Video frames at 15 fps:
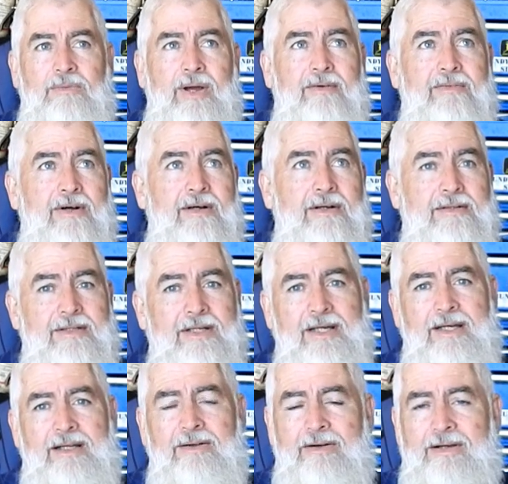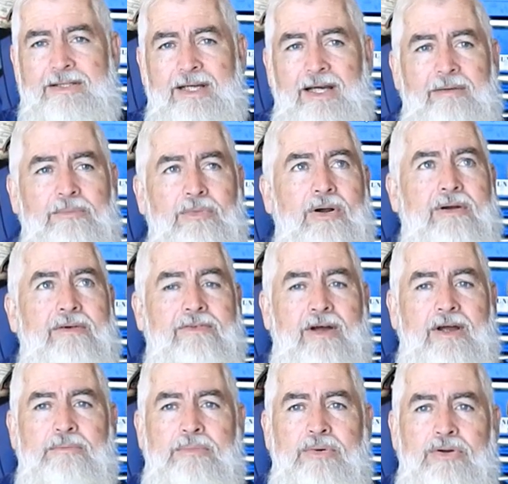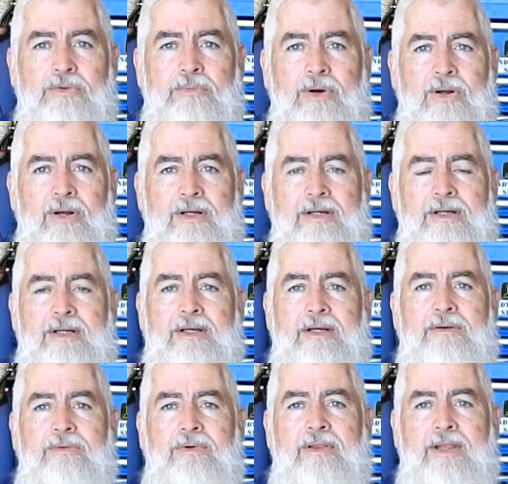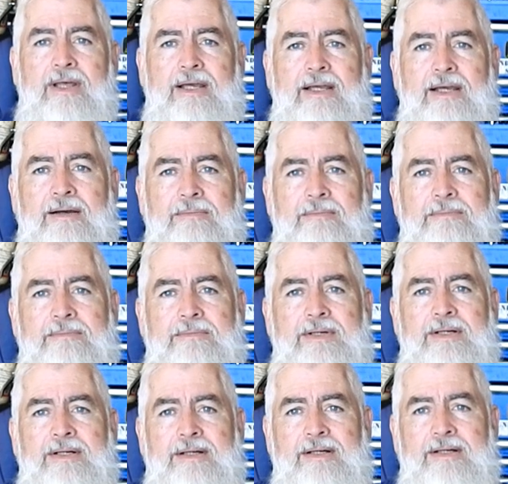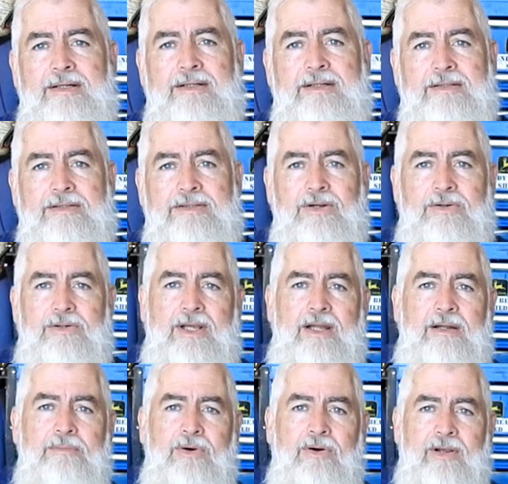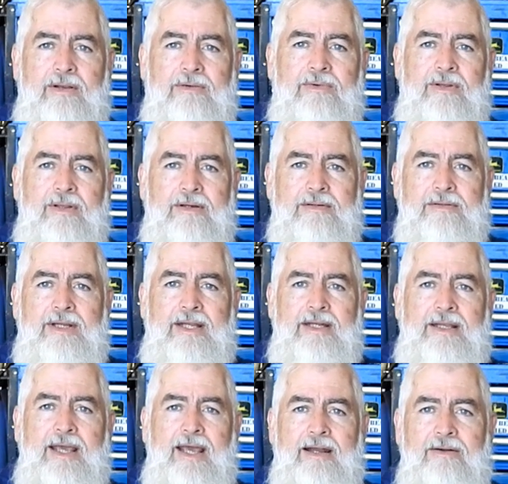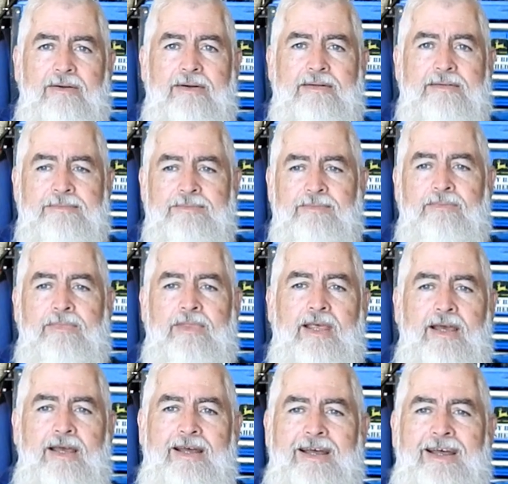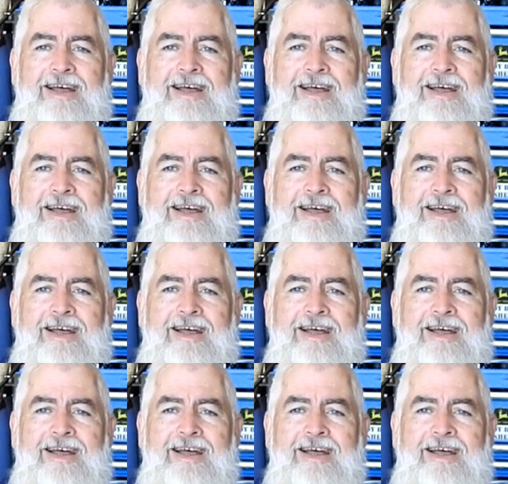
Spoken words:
We have a, yeah, like I say, a microphone boom on it with a shotgun mic with a dead cat on it.